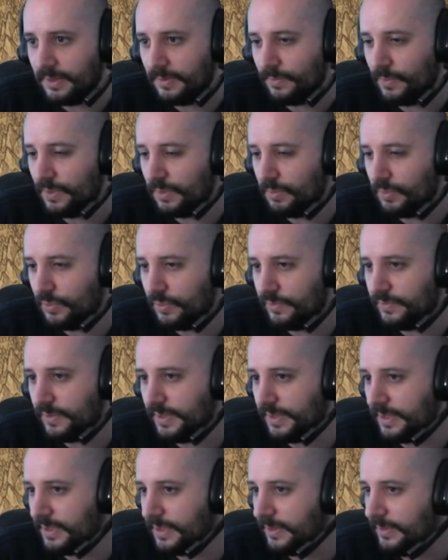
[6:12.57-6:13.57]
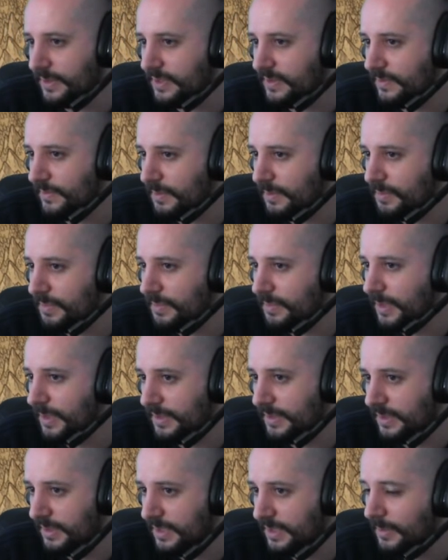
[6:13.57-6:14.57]
will move, and
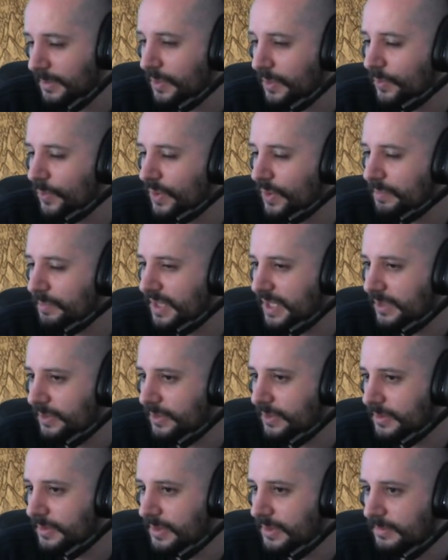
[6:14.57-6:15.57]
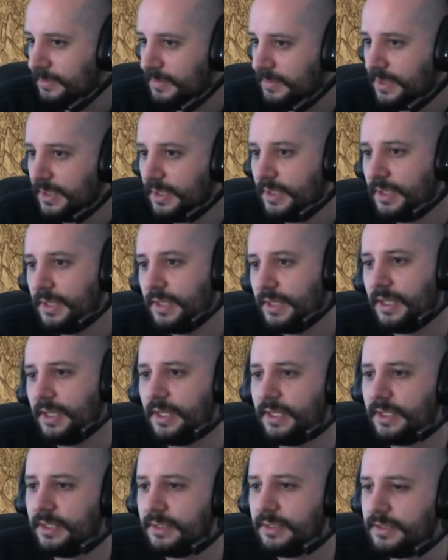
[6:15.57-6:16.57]
the camera will pan on him.
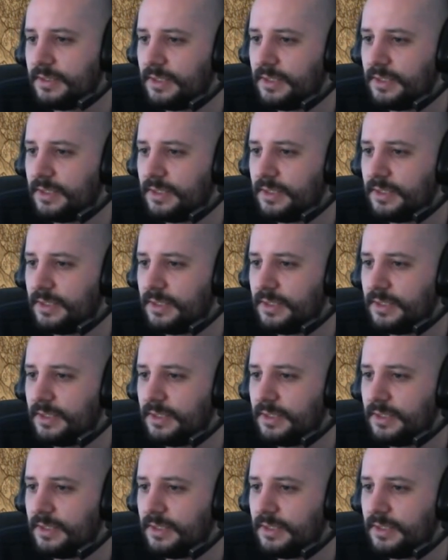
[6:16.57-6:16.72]
And